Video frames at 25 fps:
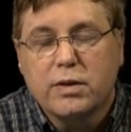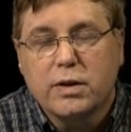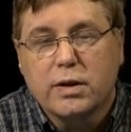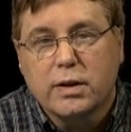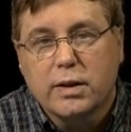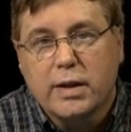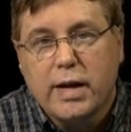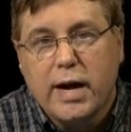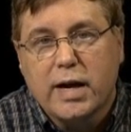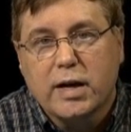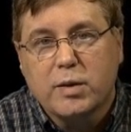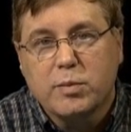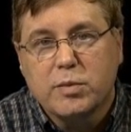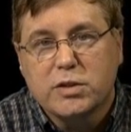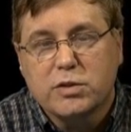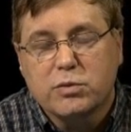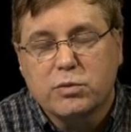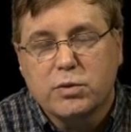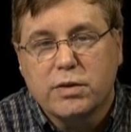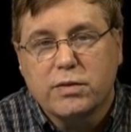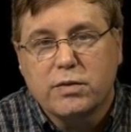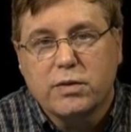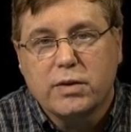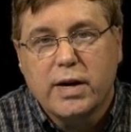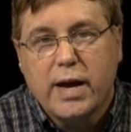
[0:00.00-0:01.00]
the
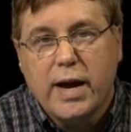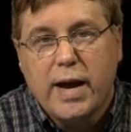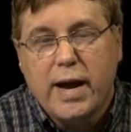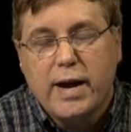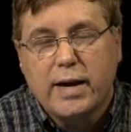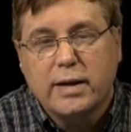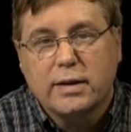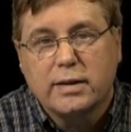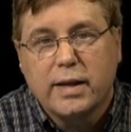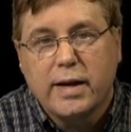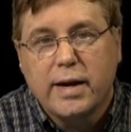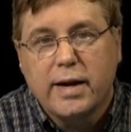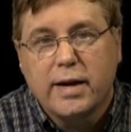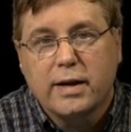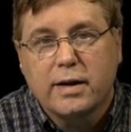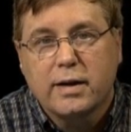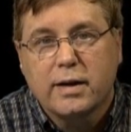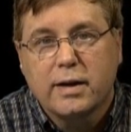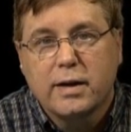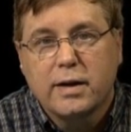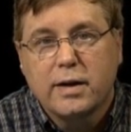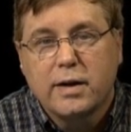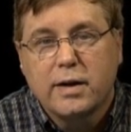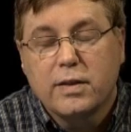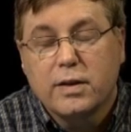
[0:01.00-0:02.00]
Clackamas River, Hag Lake,
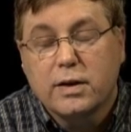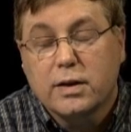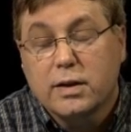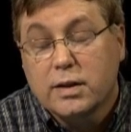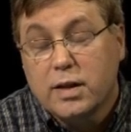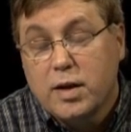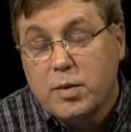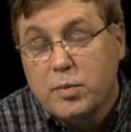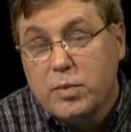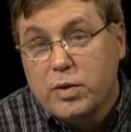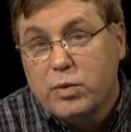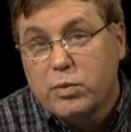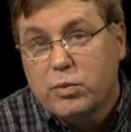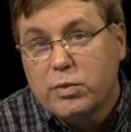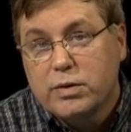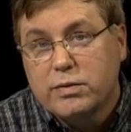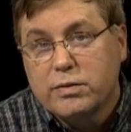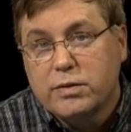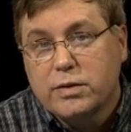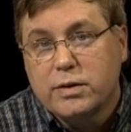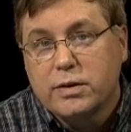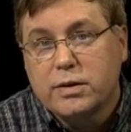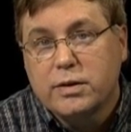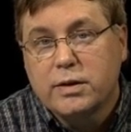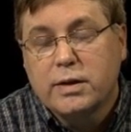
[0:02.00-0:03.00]
the Columbia
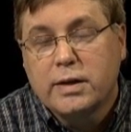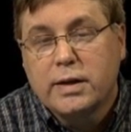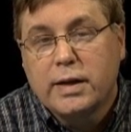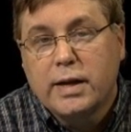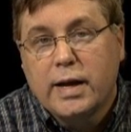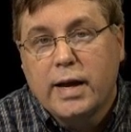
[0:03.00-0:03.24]
River,